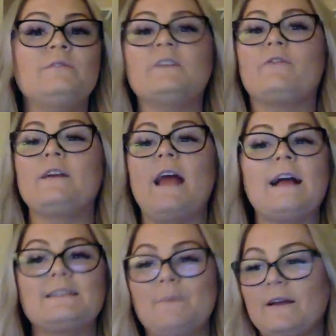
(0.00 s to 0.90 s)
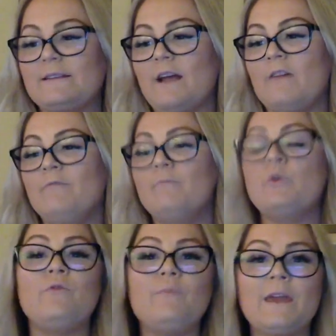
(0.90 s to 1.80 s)
different aspects of
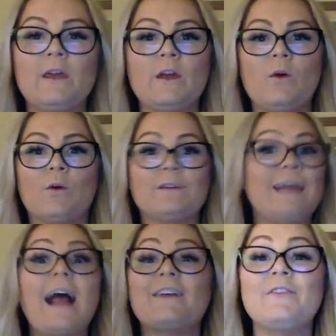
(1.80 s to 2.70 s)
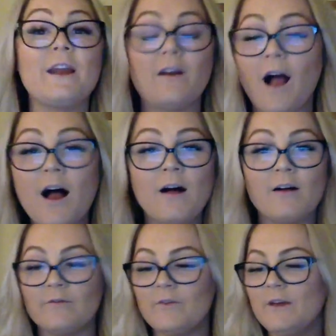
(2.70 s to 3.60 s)
movement or lack
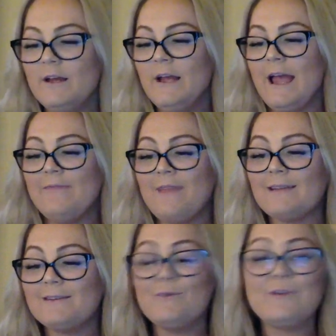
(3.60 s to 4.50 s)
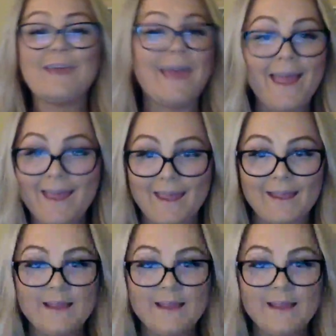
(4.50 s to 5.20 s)
thereof. And that's okay.